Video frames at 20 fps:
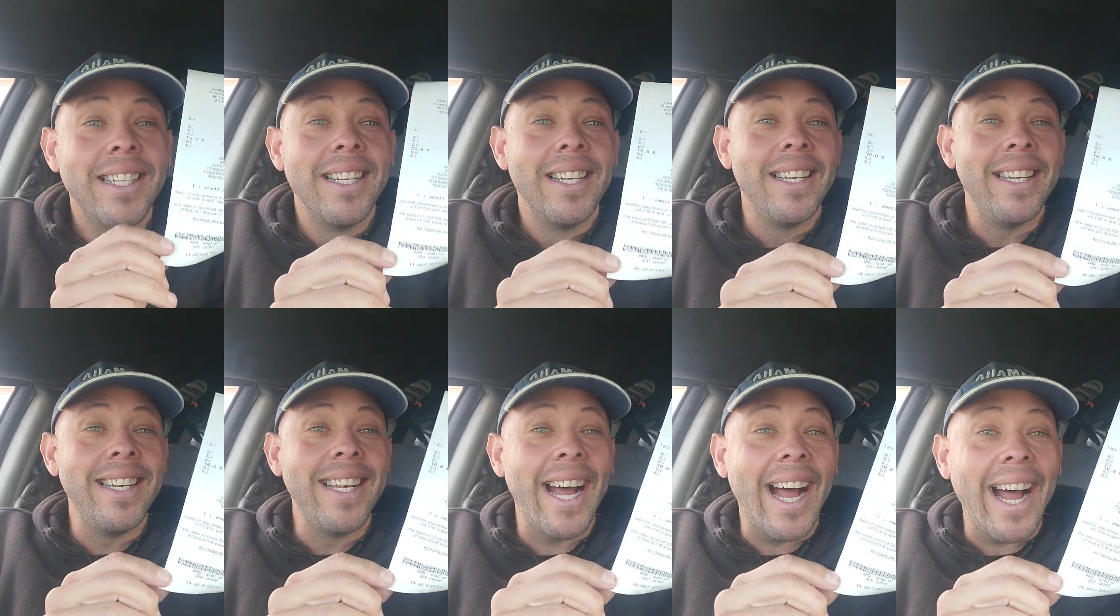
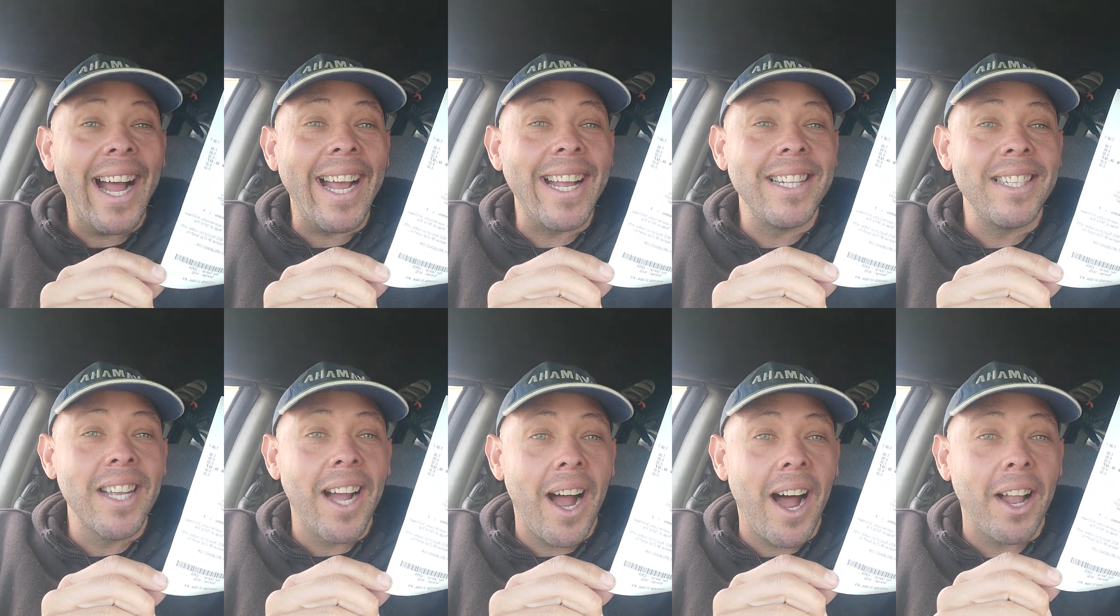
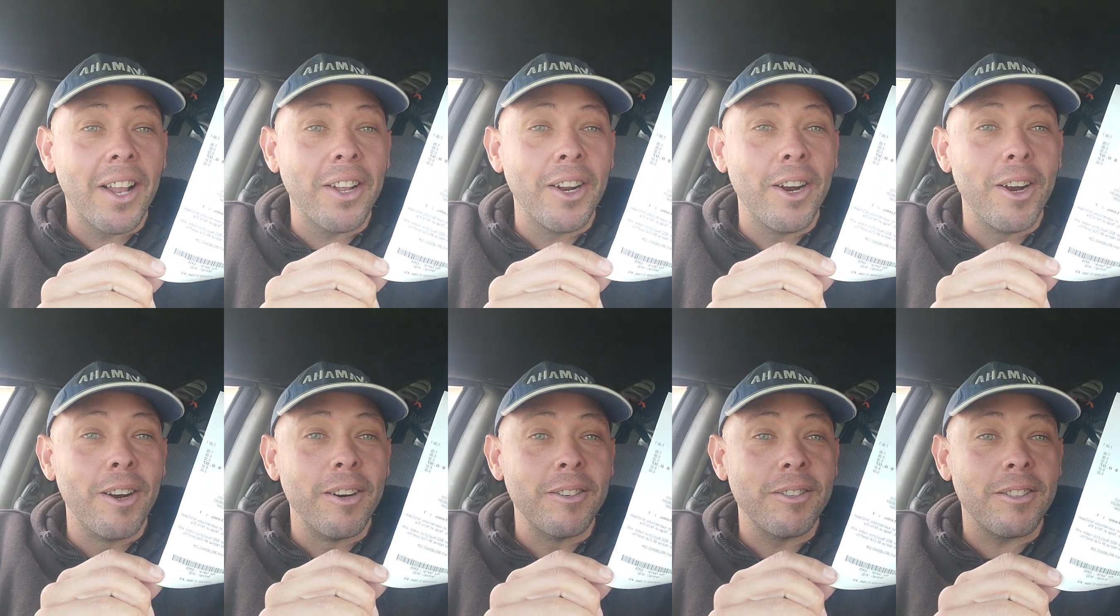nine
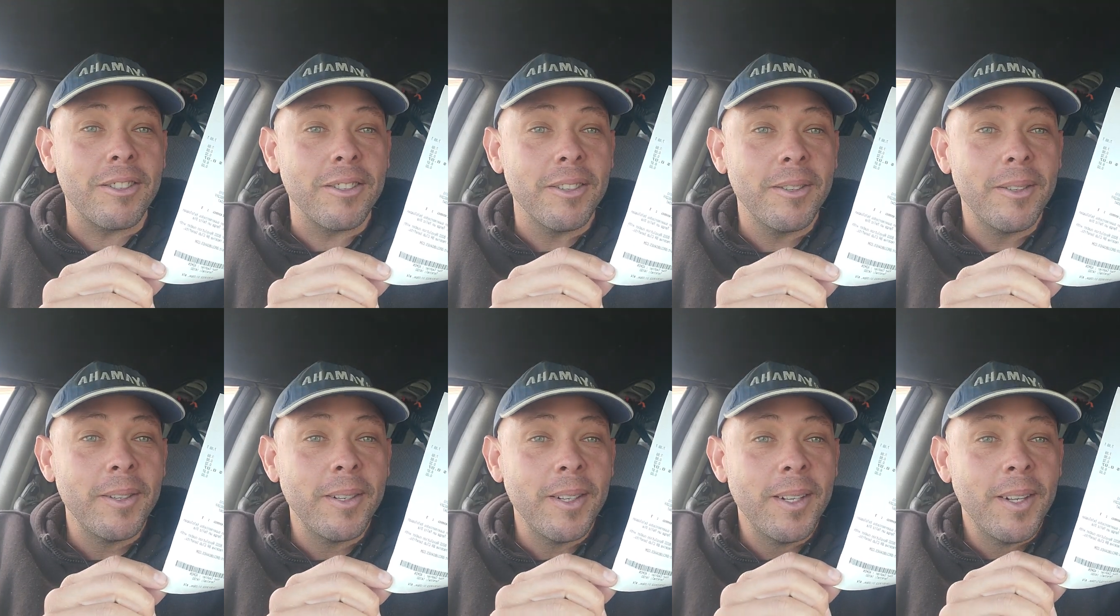dollars.
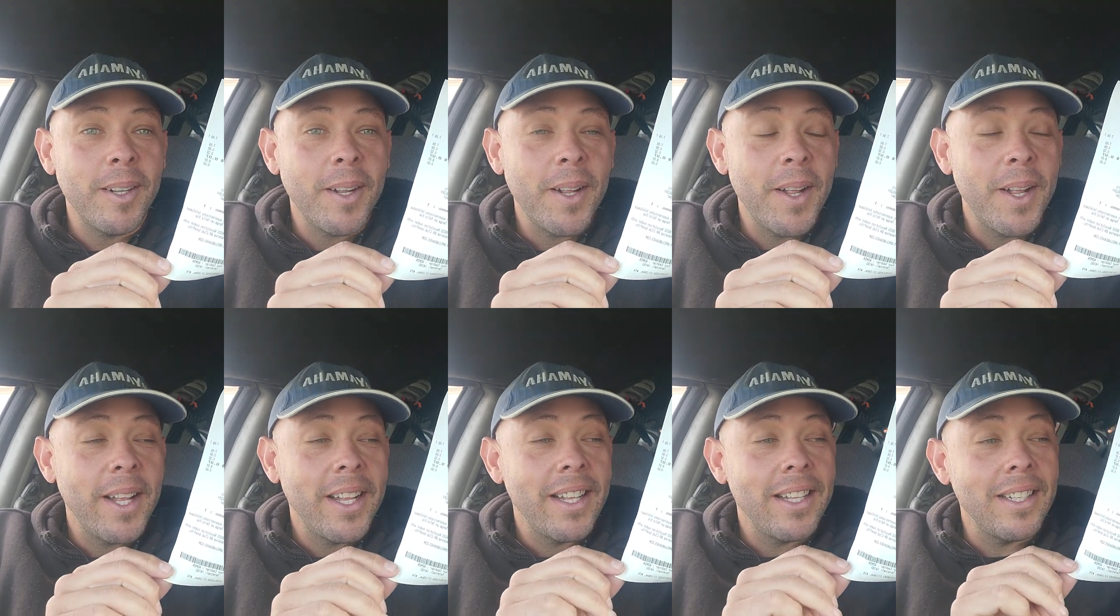
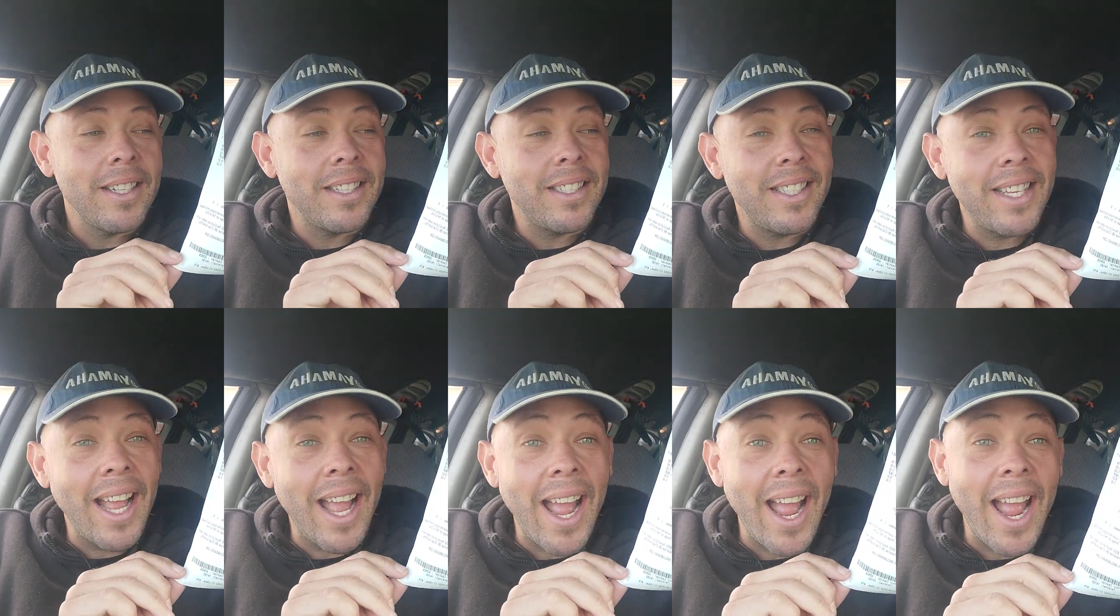
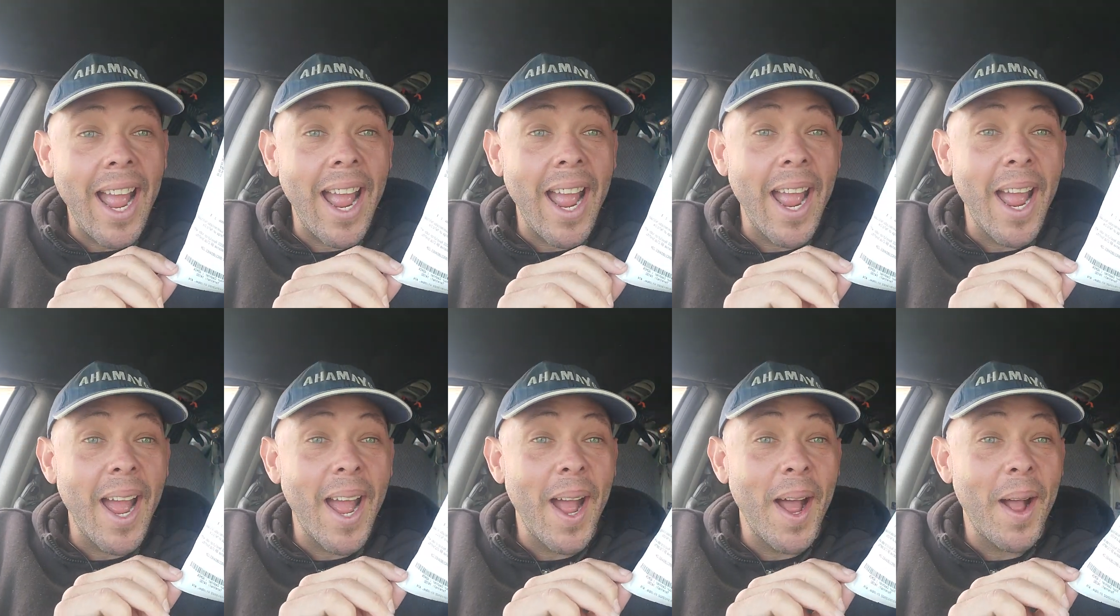
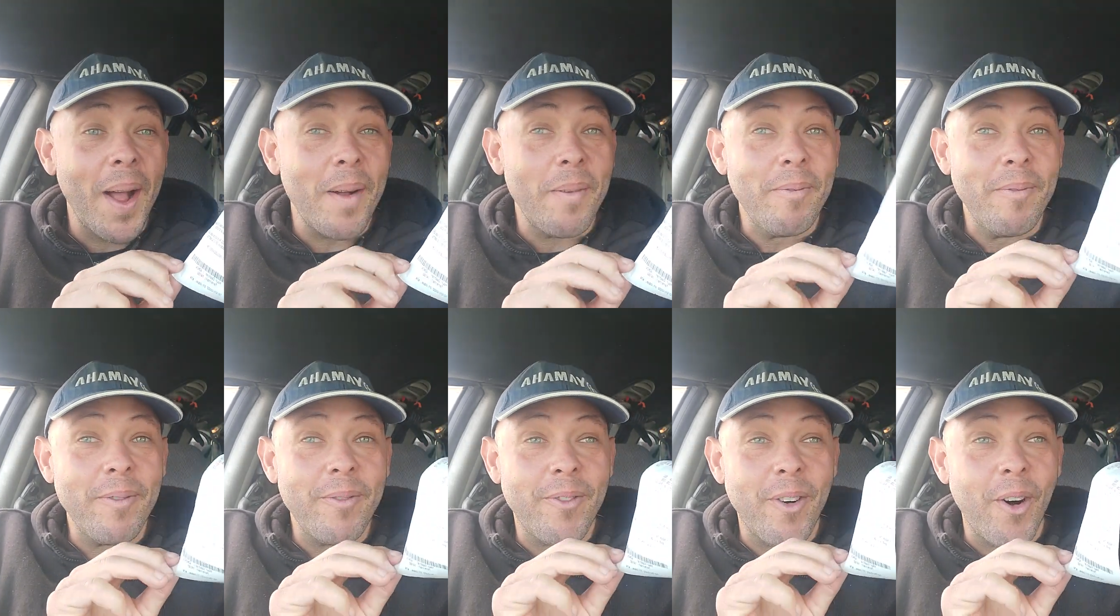
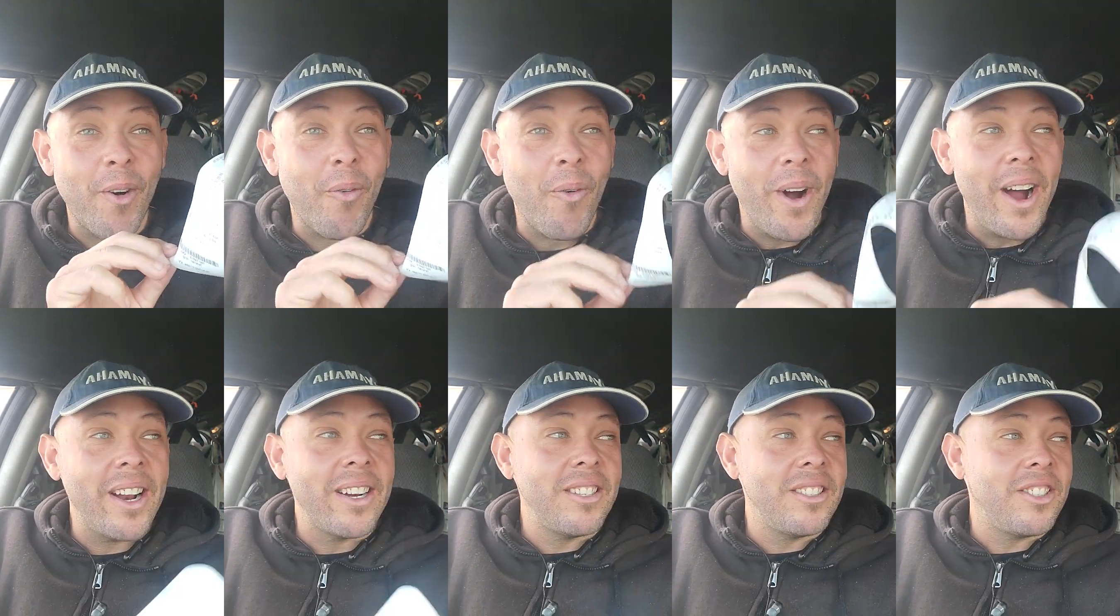Damn! For
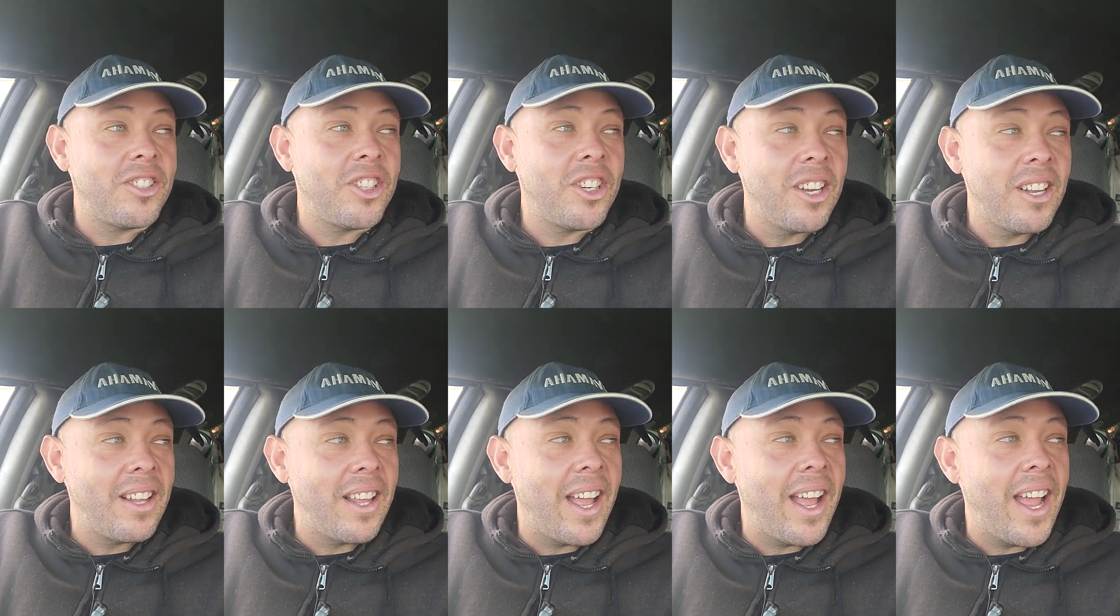one
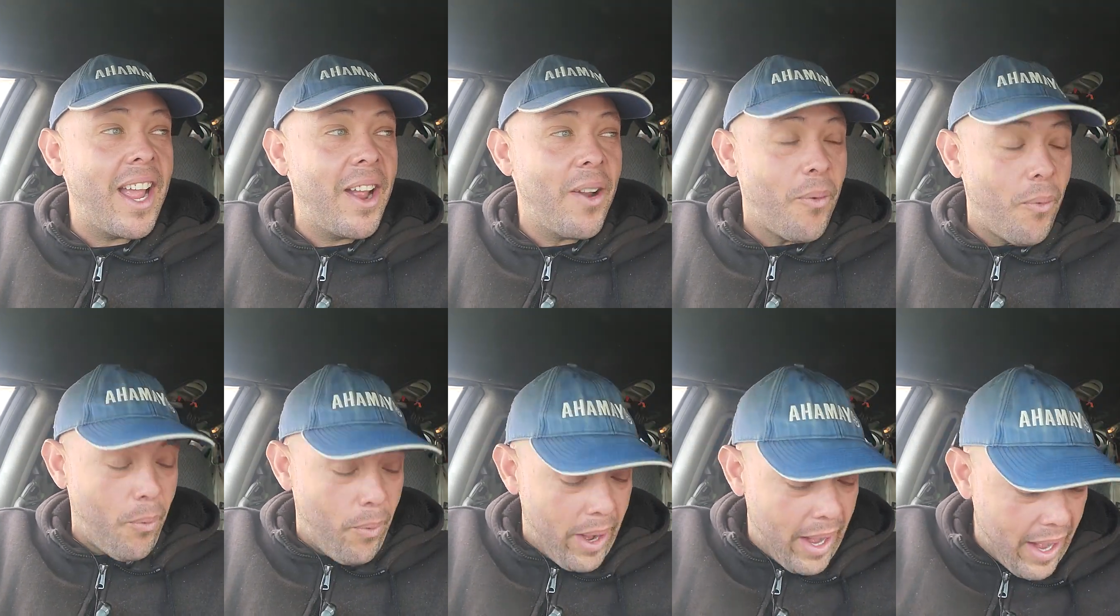chile
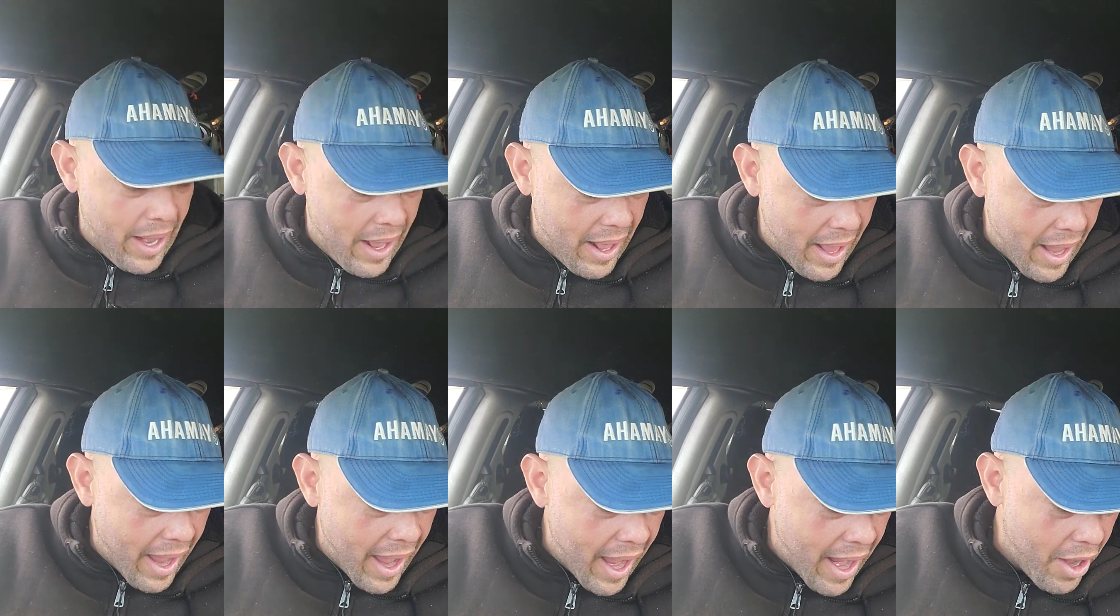
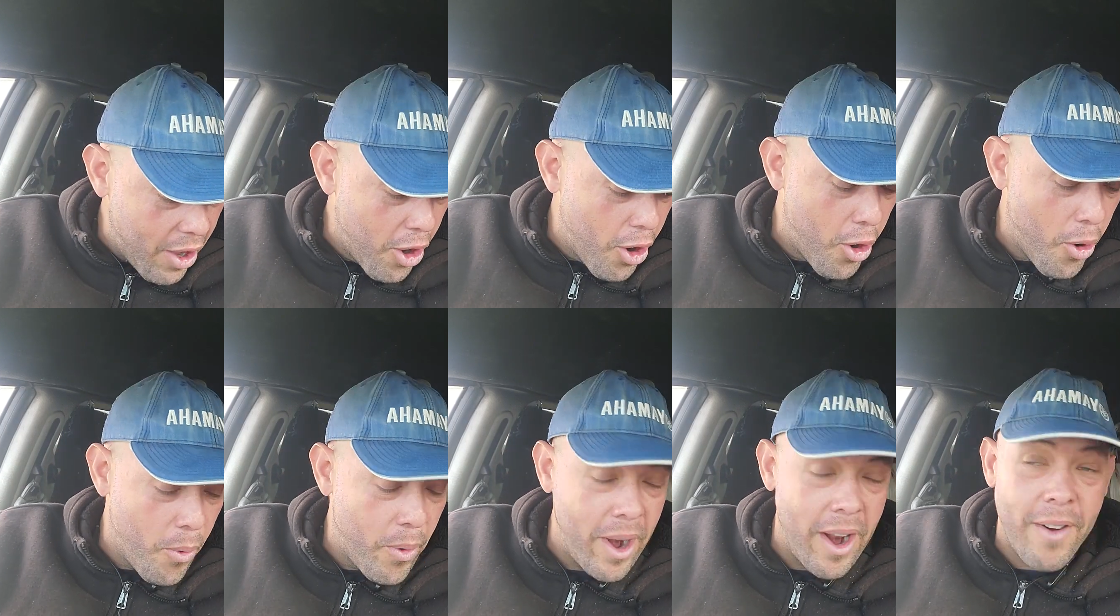
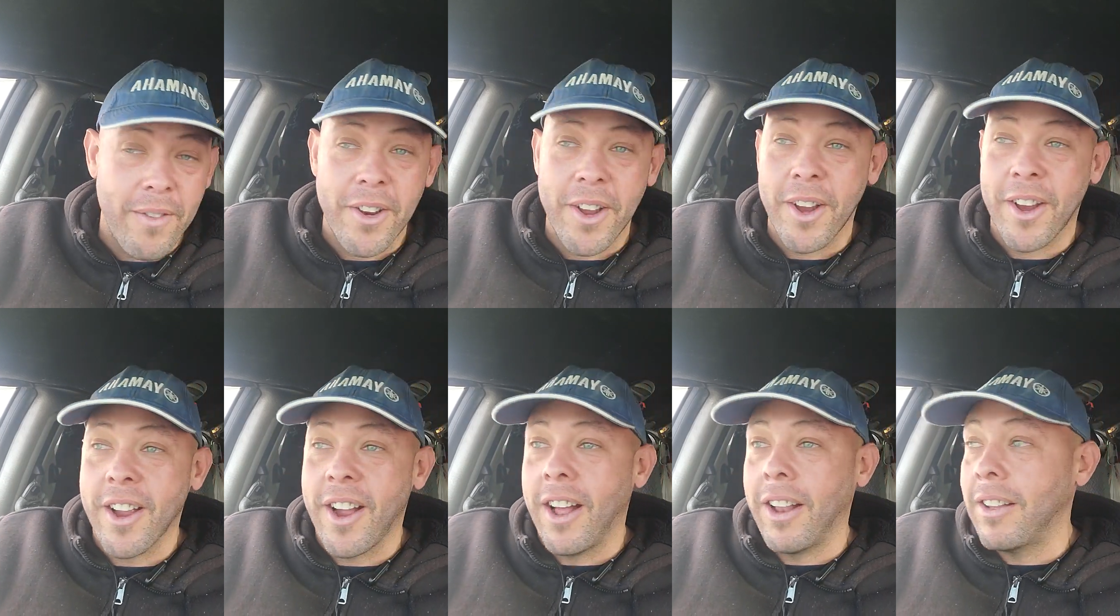relleno, whatever you
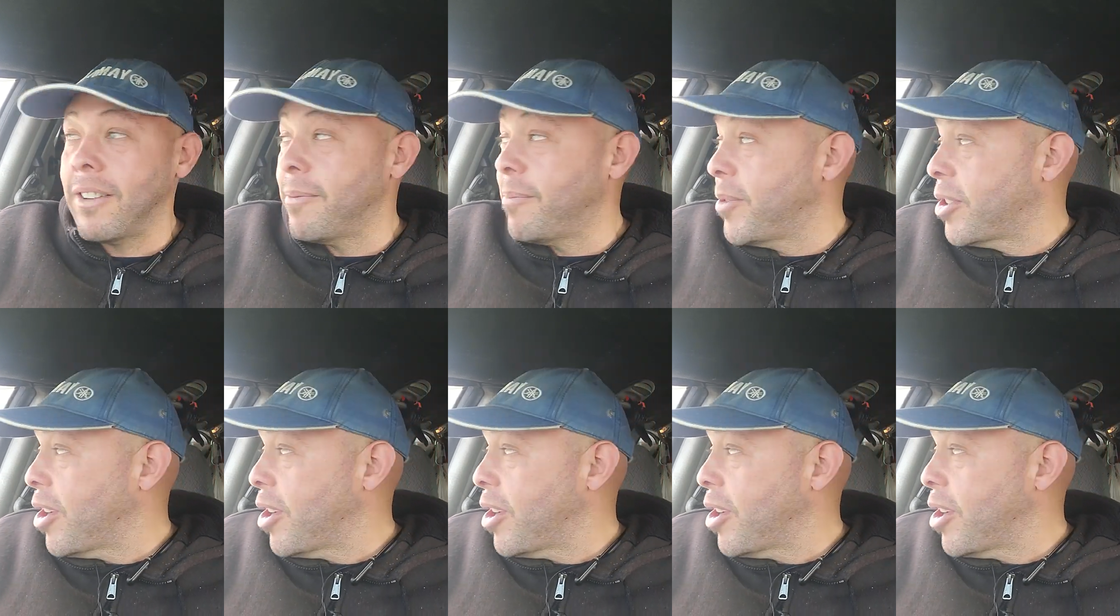call it.